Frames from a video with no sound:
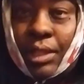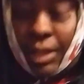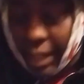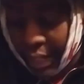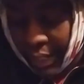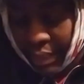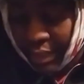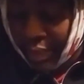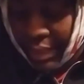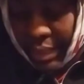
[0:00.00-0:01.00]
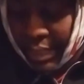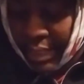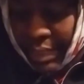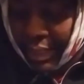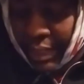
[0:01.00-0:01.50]
Alright.
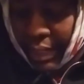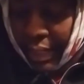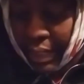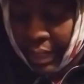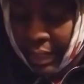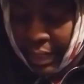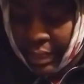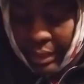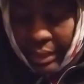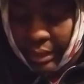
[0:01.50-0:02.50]
And this